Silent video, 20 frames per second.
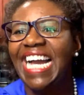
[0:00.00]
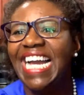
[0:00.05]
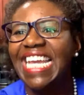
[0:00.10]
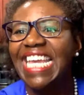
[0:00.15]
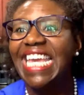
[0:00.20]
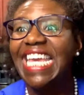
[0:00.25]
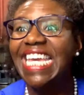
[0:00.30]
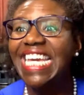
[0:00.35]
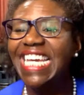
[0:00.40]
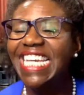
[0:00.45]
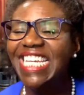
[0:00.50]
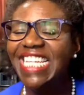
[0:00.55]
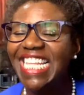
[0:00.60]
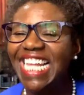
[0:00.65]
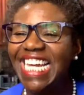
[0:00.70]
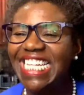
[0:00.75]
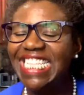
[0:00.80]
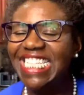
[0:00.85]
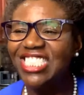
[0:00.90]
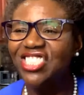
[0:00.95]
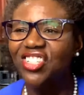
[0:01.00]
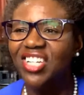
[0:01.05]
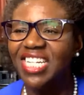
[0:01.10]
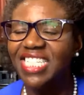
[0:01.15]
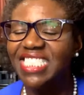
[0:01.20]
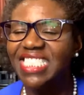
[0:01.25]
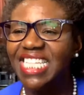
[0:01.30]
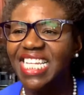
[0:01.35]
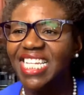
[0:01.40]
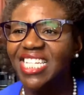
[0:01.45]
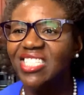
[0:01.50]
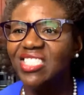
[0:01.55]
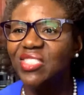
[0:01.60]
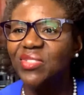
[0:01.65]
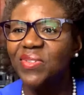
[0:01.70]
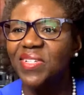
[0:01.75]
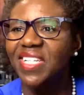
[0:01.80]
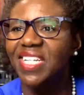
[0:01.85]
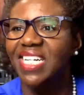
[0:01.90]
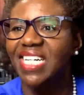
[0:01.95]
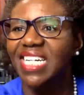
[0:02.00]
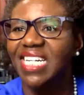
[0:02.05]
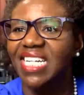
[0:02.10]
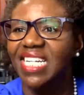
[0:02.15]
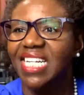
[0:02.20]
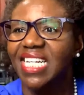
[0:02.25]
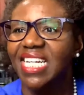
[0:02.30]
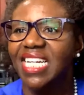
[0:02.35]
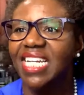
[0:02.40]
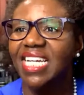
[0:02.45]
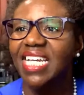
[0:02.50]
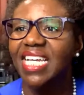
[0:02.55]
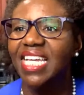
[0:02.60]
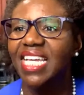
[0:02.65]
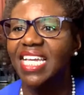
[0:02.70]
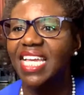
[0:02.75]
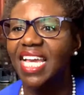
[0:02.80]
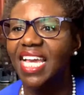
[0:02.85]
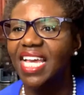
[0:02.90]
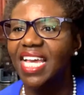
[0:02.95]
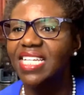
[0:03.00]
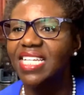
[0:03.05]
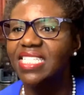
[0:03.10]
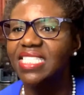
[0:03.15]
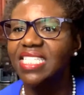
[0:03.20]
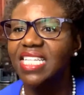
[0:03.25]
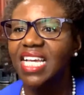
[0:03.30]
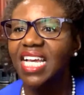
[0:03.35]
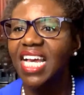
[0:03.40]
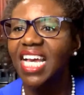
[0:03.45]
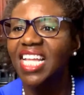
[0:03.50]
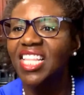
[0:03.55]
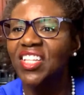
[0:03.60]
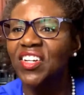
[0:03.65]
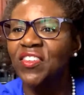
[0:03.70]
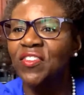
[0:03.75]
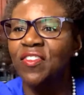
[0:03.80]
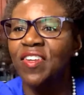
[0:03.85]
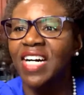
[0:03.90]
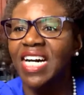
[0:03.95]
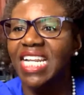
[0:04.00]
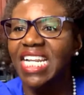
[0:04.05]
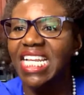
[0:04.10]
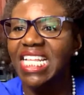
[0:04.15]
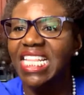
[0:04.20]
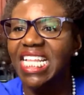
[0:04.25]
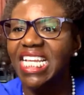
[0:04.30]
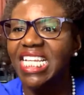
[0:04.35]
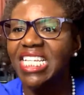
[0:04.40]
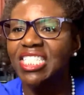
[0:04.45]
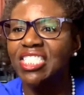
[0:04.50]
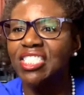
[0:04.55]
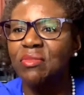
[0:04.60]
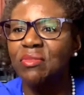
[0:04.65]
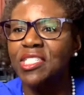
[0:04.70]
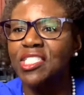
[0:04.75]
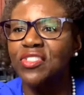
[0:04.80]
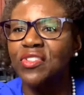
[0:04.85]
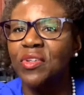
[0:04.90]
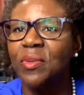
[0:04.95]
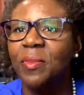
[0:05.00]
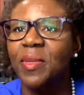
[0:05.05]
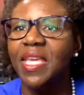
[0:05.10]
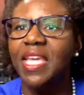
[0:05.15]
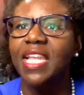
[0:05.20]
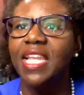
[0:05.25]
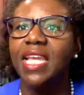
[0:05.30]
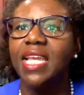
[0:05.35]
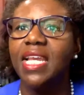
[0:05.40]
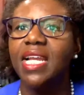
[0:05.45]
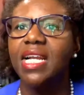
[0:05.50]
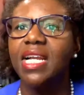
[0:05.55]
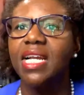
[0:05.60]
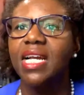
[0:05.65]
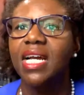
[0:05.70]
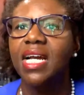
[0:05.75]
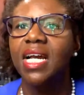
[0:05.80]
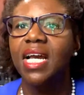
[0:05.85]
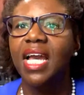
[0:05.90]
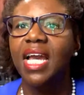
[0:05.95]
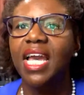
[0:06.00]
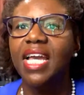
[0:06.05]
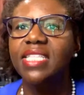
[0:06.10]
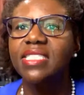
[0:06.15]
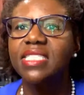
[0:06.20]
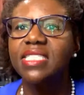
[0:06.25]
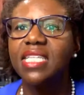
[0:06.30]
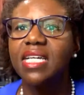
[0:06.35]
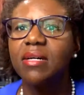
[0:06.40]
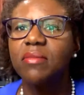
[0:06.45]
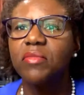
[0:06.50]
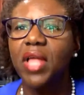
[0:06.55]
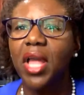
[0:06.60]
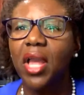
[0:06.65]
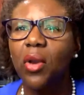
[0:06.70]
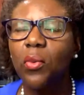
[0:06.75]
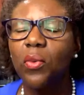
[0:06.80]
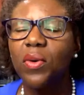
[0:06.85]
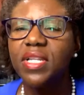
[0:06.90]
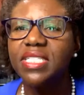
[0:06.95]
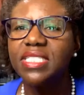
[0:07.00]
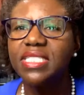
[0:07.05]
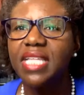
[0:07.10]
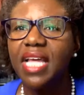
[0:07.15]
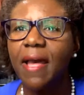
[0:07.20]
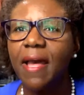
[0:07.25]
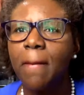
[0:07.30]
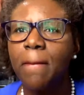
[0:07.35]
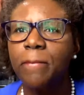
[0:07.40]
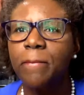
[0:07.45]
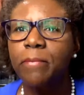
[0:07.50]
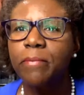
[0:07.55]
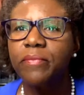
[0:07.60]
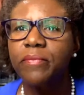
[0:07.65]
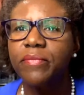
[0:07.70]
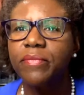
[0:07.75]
Kia, you like the dress? Thank you, sweetheart. Yes. Hello, Vani. Thank you so much for being here. And some, like, what is that?